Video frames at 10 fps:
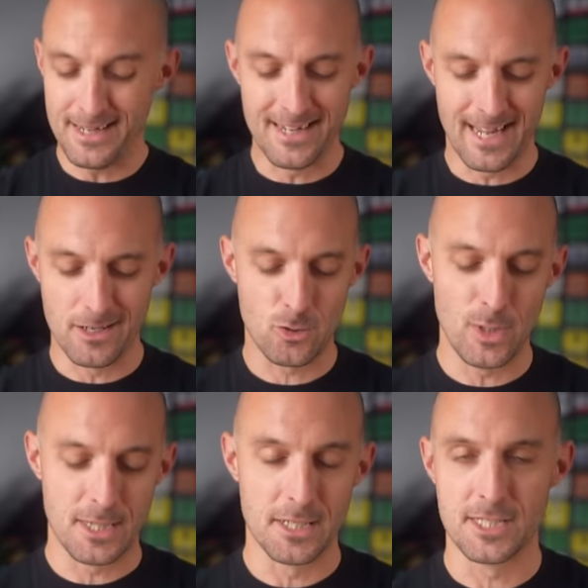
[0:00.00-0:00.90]
you can kind of
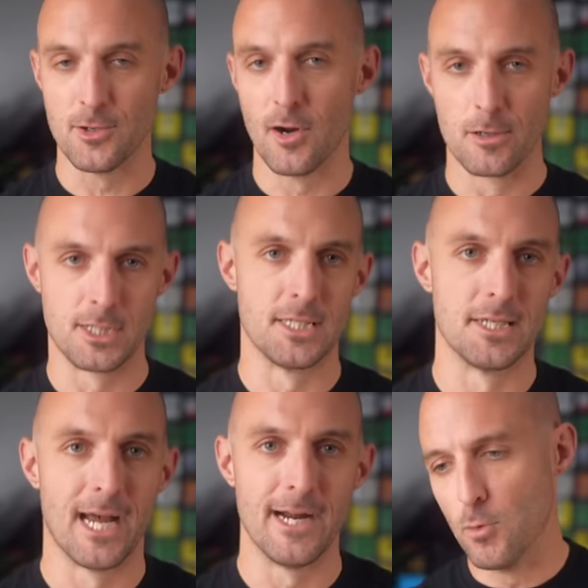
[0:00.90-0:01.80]
tweak this to your heart's
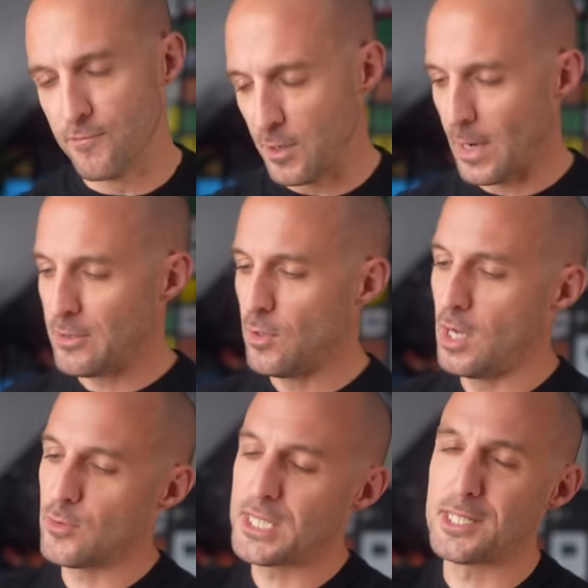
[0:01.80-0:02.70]
desire. Moving right
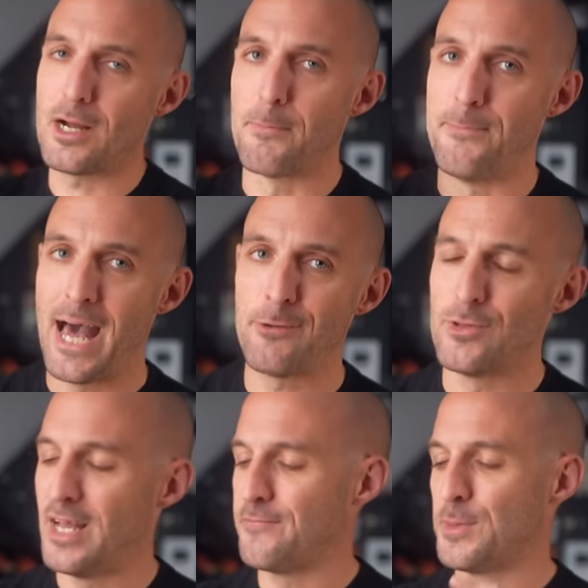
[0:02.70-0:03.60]
along, let's talk battery
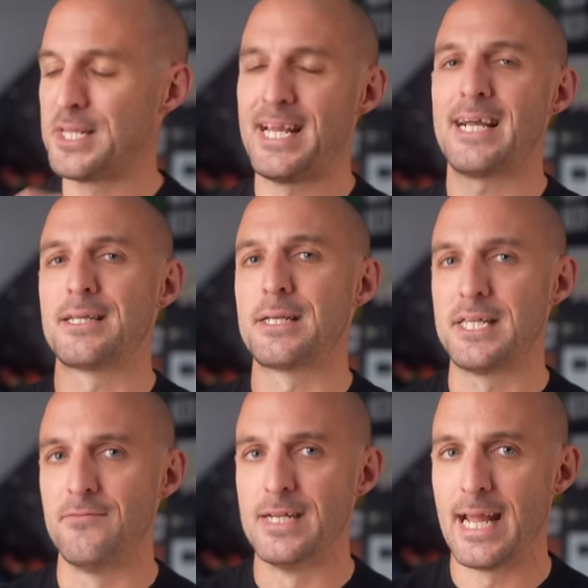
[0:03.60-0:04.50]
life on the Tactix
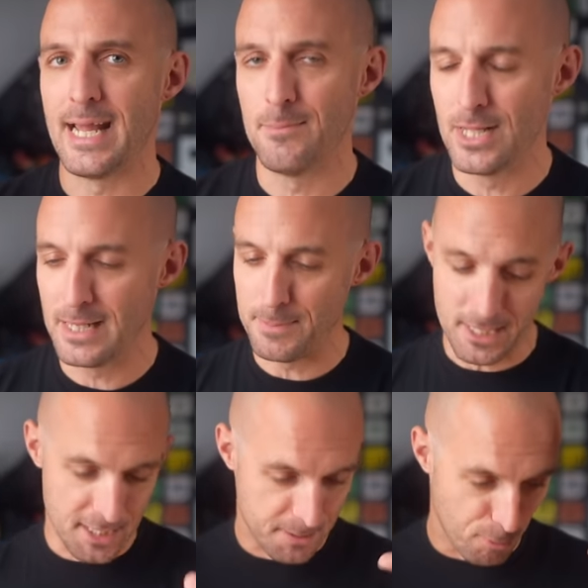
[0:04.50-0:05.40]
7 AMOLED
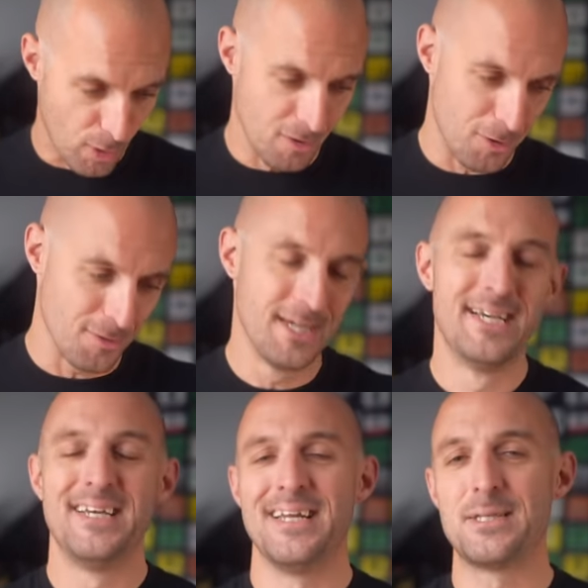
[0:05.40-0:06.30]
because spoiler,
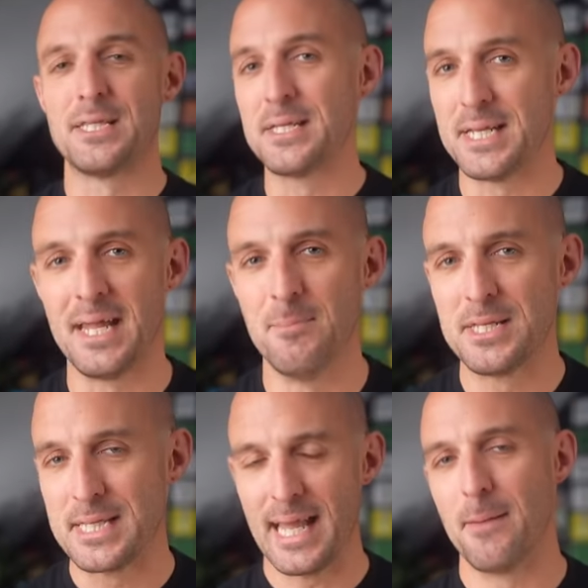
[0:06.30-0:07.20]
it's it's the same
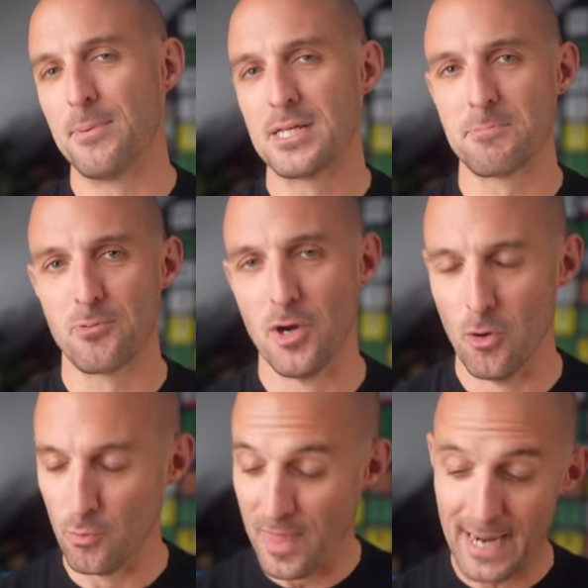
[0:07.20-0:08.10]
as the Epix
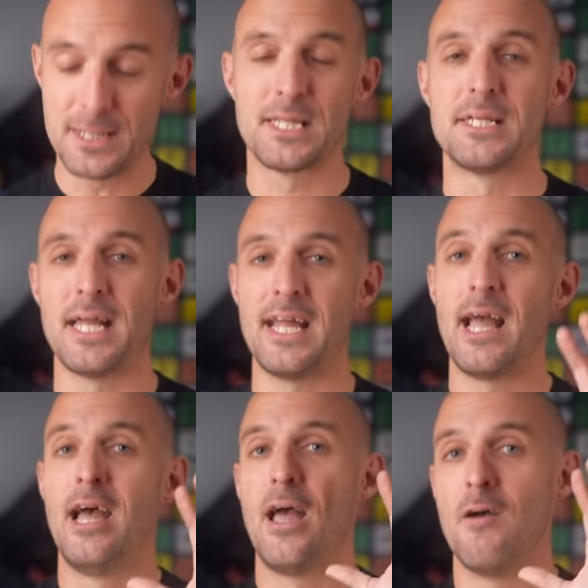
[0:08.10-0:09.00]
Pro. That is to
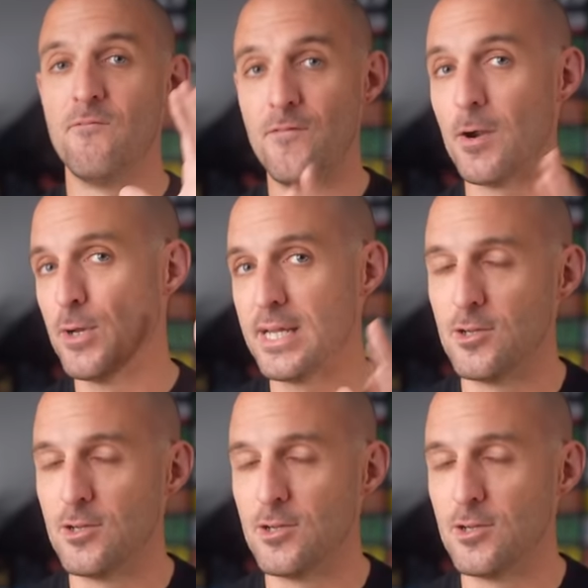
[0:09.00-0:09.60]
say, very